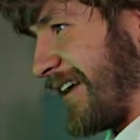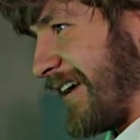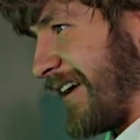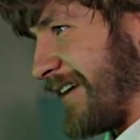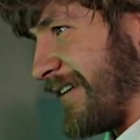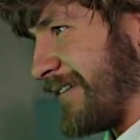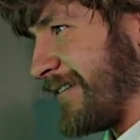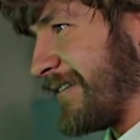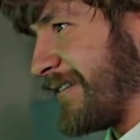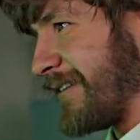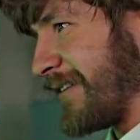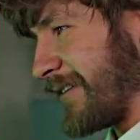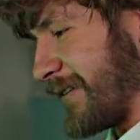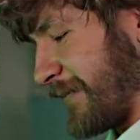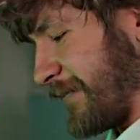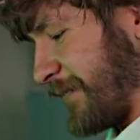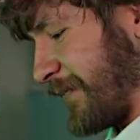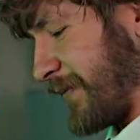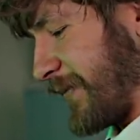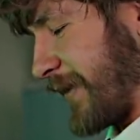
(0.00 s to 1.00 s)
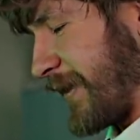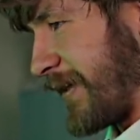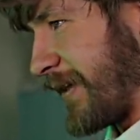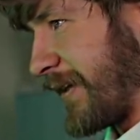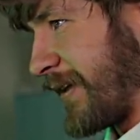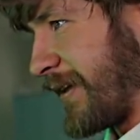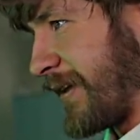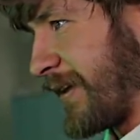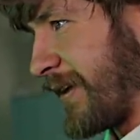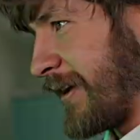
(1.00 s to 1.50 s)
anything
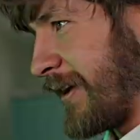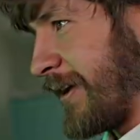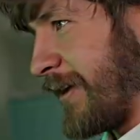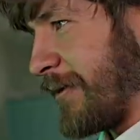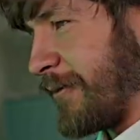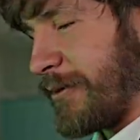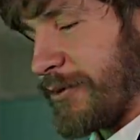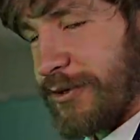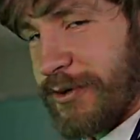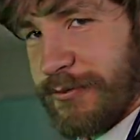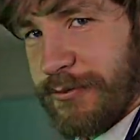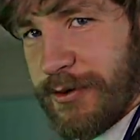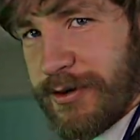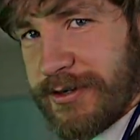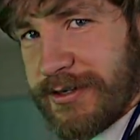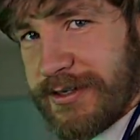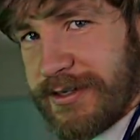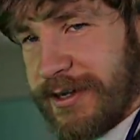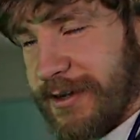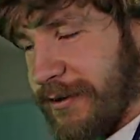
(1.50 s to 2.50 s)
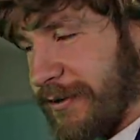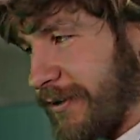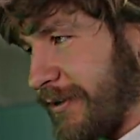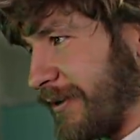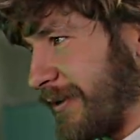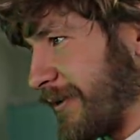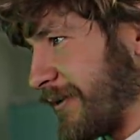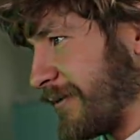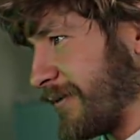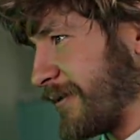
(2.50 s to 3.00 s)
which I'm writing down
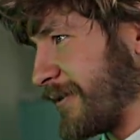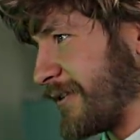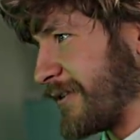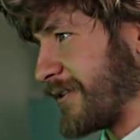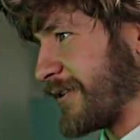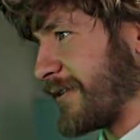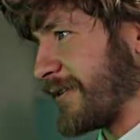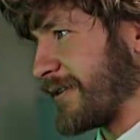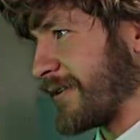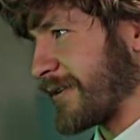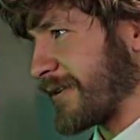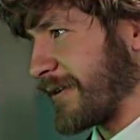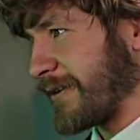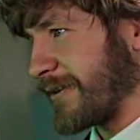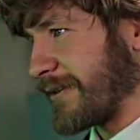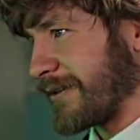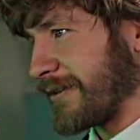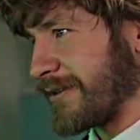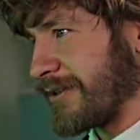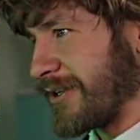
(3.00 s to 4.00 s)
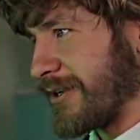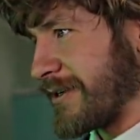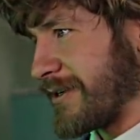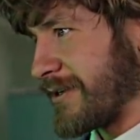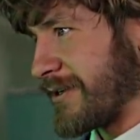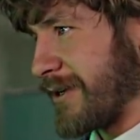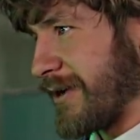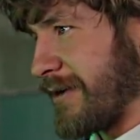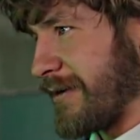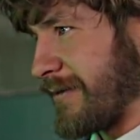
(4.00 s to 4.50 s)
here which is going to
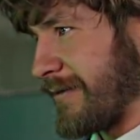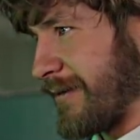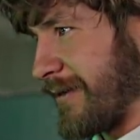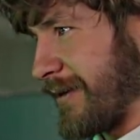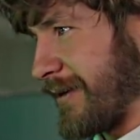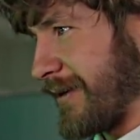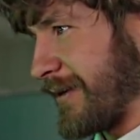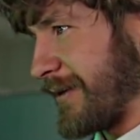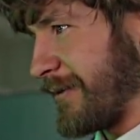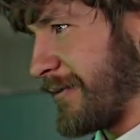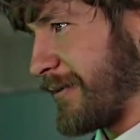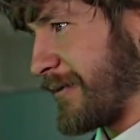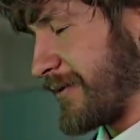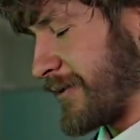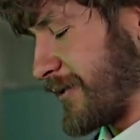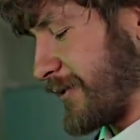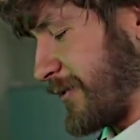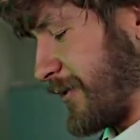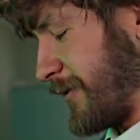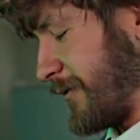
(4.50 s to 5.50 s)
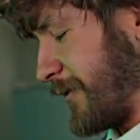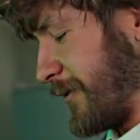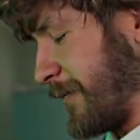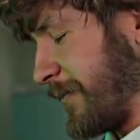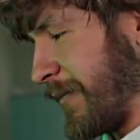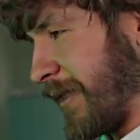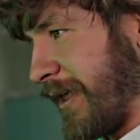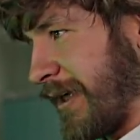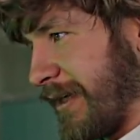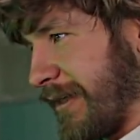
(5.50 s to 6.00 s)
change anything whatsoever.
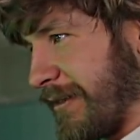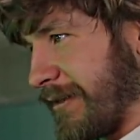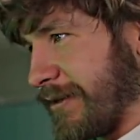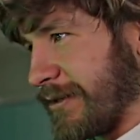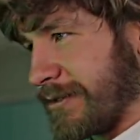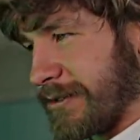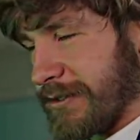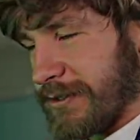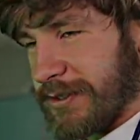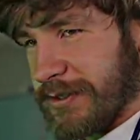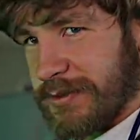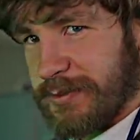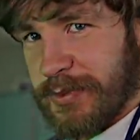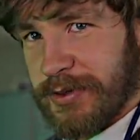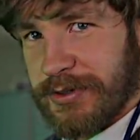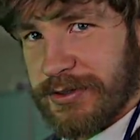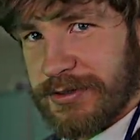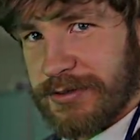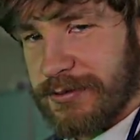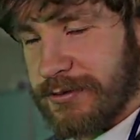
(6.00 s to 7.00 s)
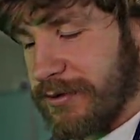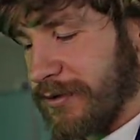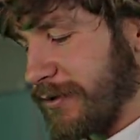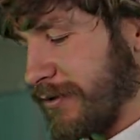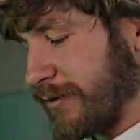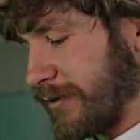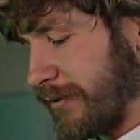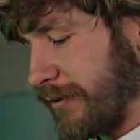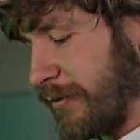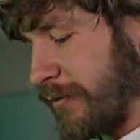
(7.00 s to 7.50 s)
These are just personal
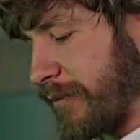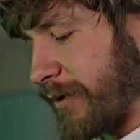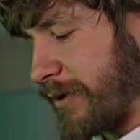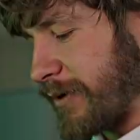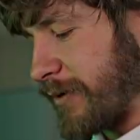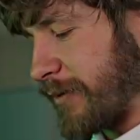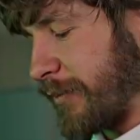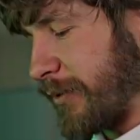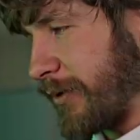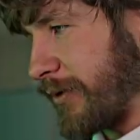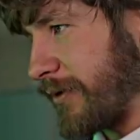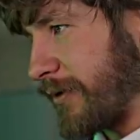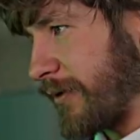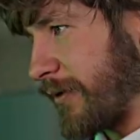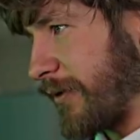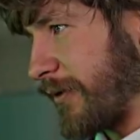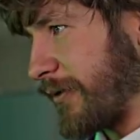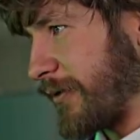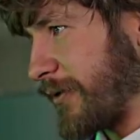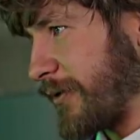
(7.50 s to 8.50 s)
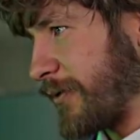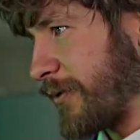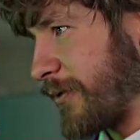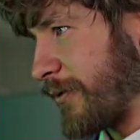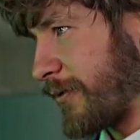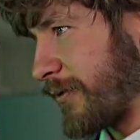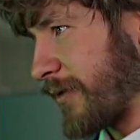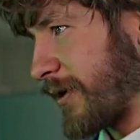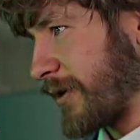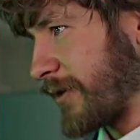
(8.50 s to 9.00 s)
notes for me to put on your
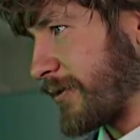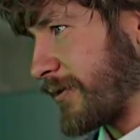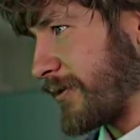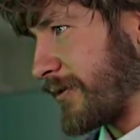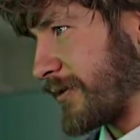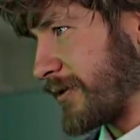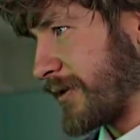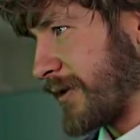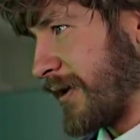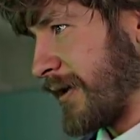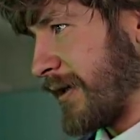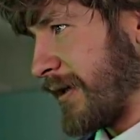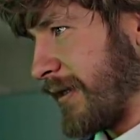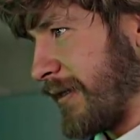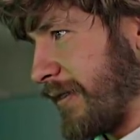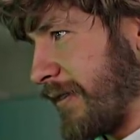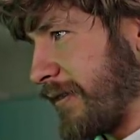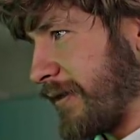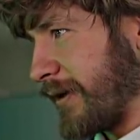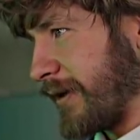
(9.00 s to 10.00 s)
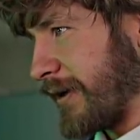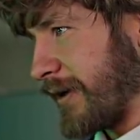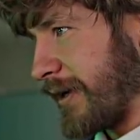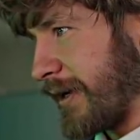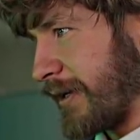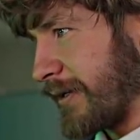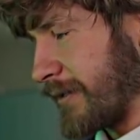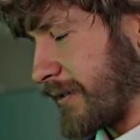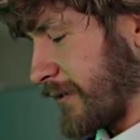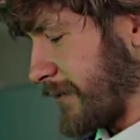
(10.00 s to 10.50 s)
record there,
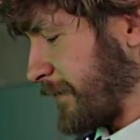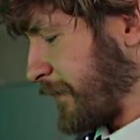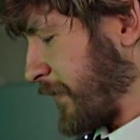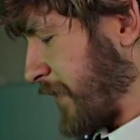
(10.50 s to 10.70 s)
as